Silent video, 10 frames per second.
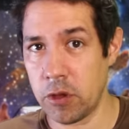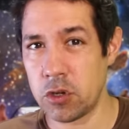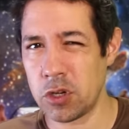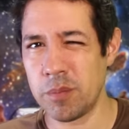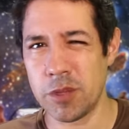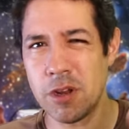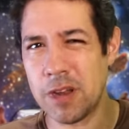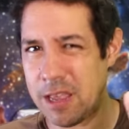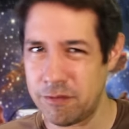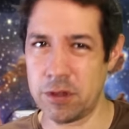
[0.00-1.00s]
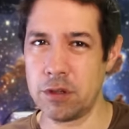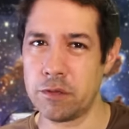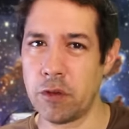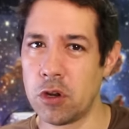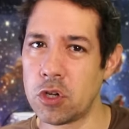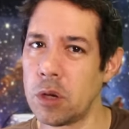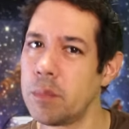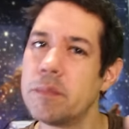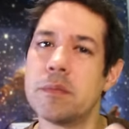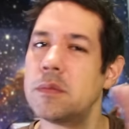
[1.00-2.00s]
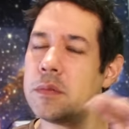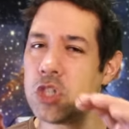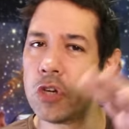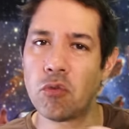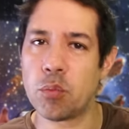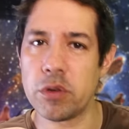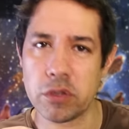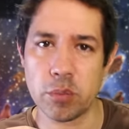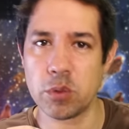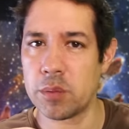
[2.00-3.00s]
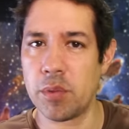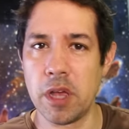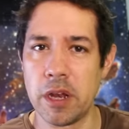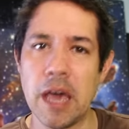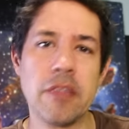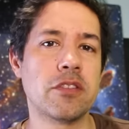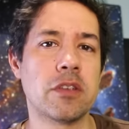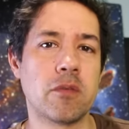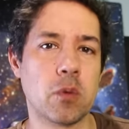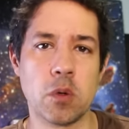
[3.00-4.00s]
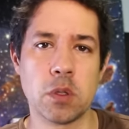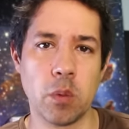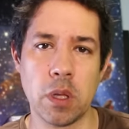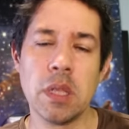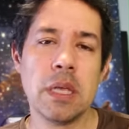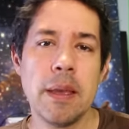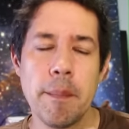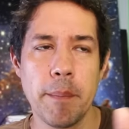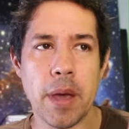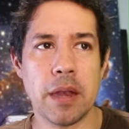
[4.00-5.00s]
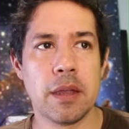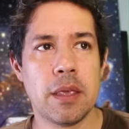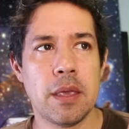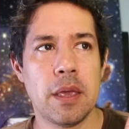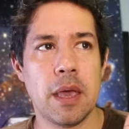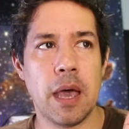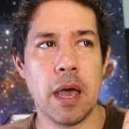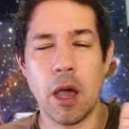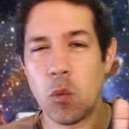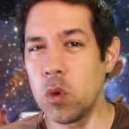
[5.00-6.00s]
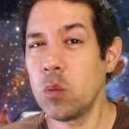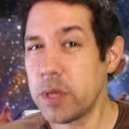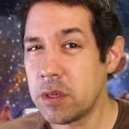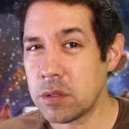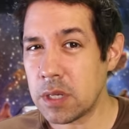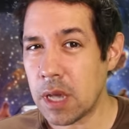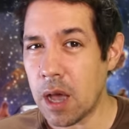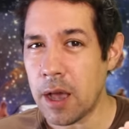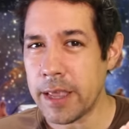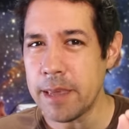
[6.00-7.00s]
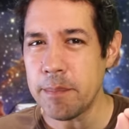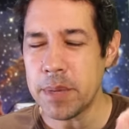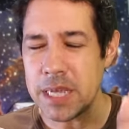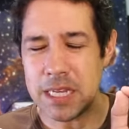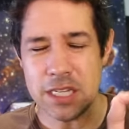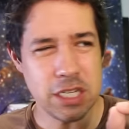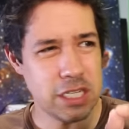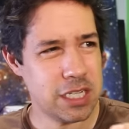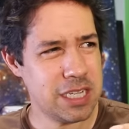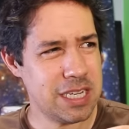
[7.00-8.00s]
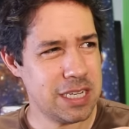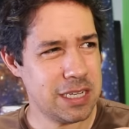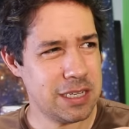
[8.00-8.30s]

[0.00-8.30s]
Photoshop. You don't have to use Photoshop. General principles apply to other software as well, but I will be using IMPGG.